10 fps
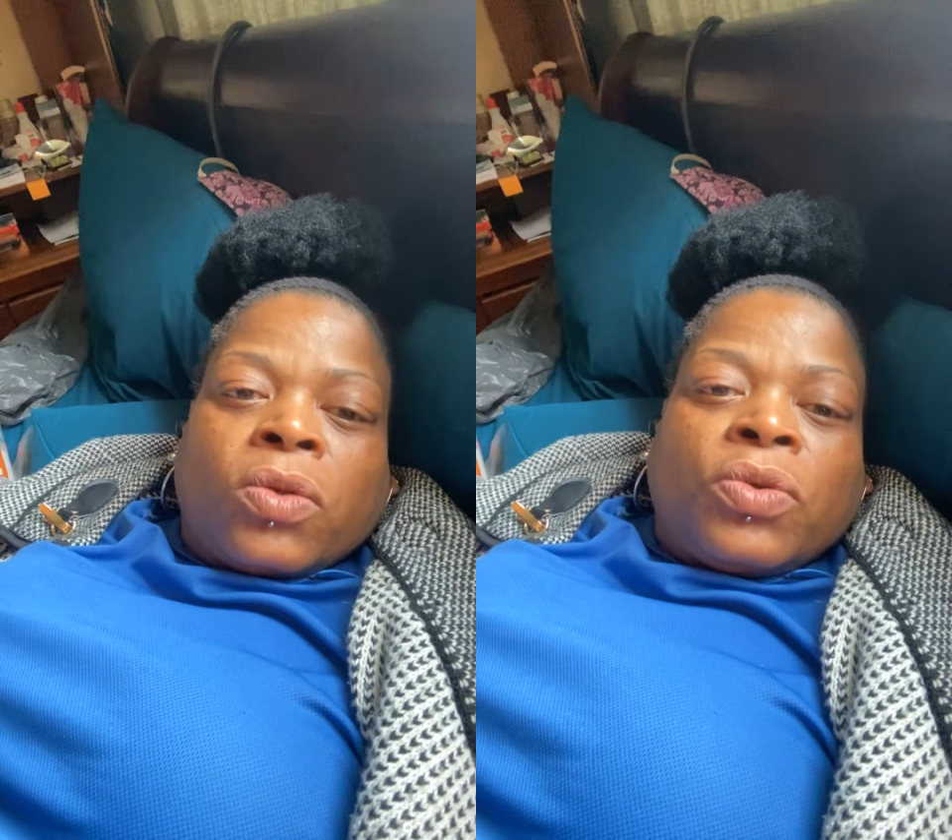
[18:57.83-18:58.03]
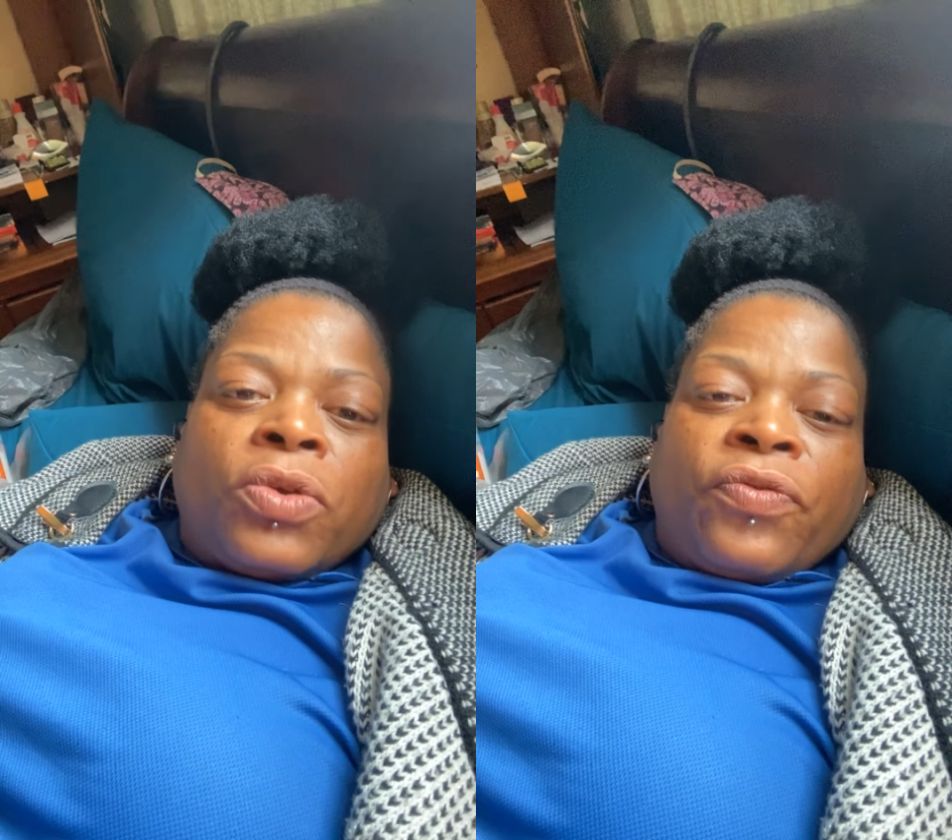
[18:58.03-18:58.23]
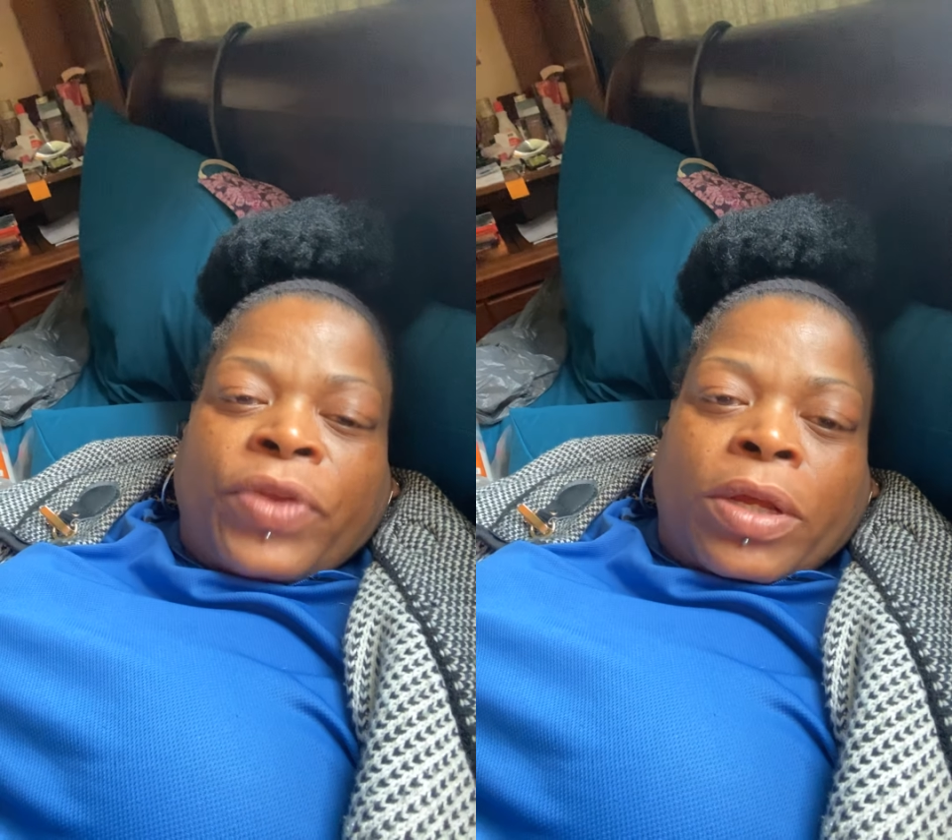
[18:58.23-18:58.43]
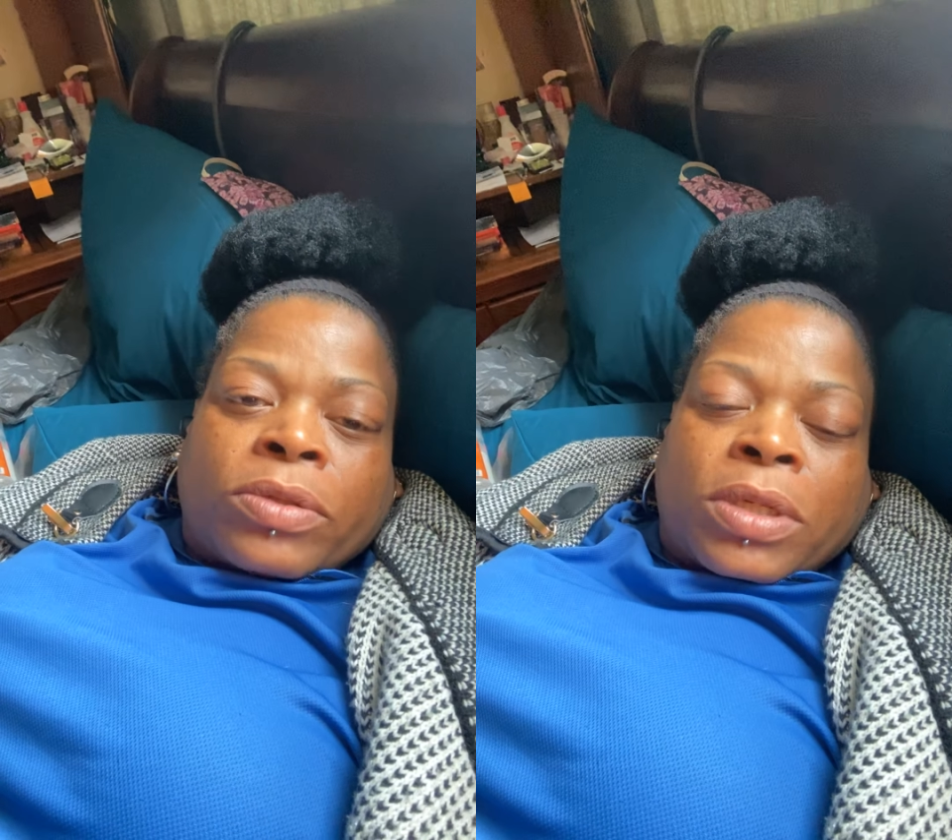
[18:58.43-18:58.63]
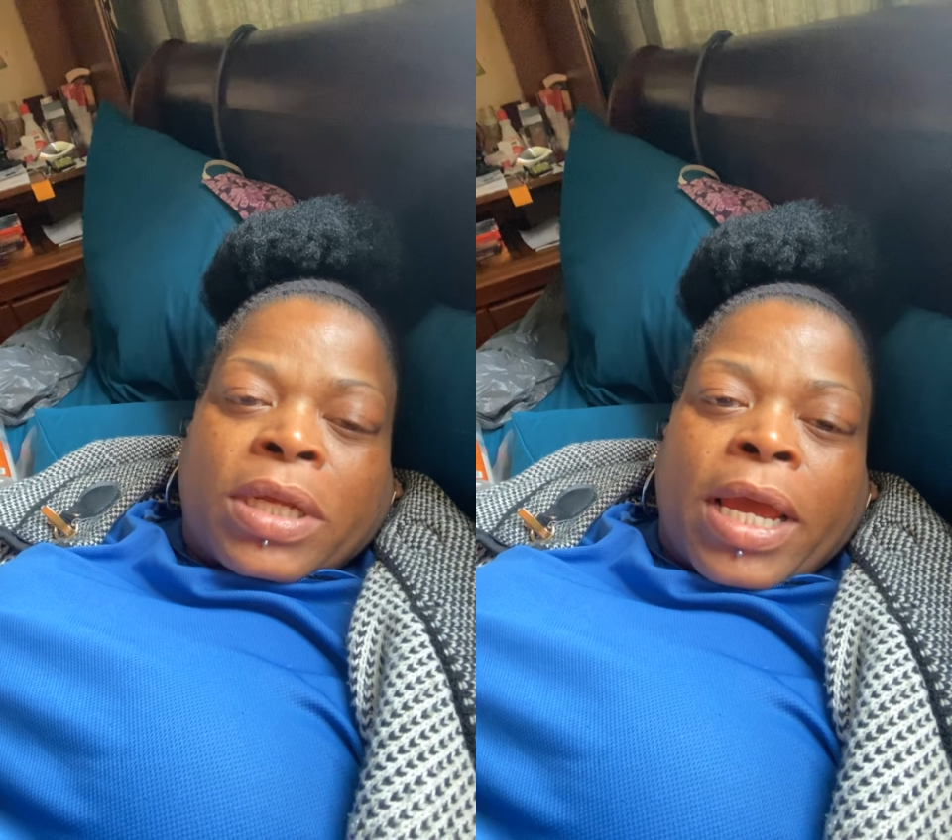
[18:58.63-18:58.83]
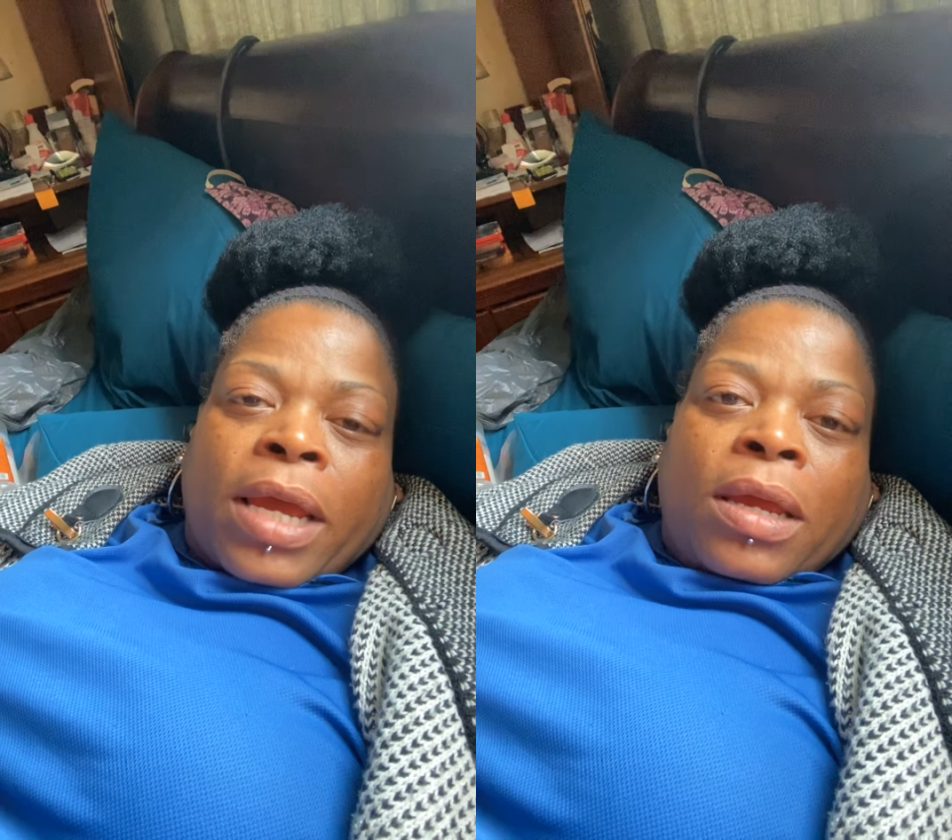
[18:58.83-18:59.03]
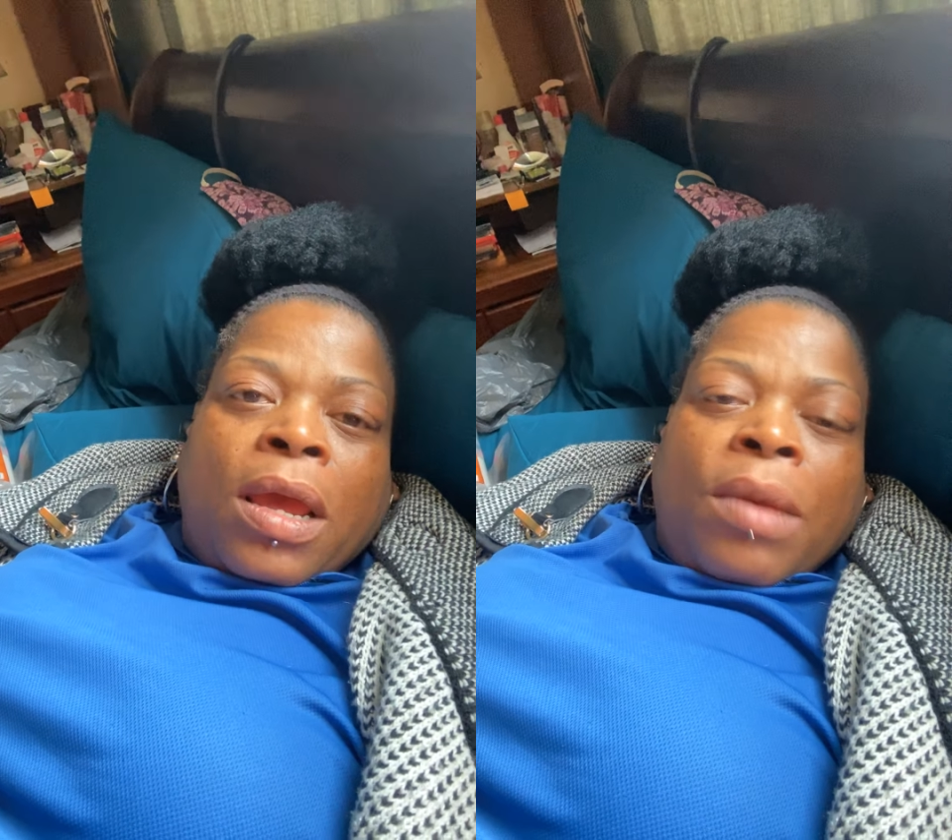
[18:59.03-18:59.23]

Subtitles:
do 2 videos a day,